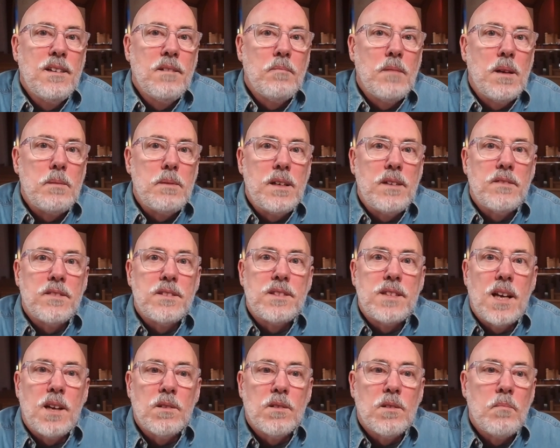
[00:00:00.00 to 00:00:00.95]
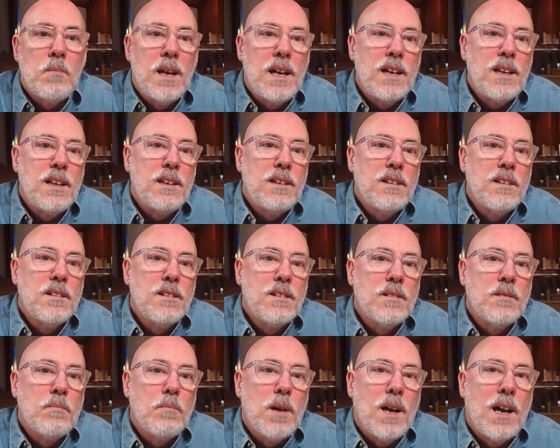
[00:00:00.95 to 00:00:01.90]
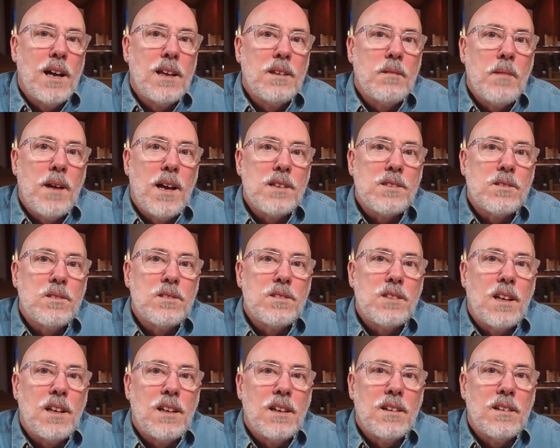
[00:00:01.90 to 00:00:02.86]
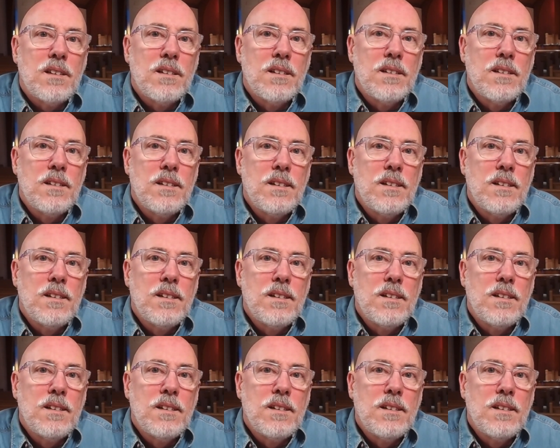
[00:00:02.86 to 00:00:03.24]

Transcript: maybe even tailor made by the master's hand.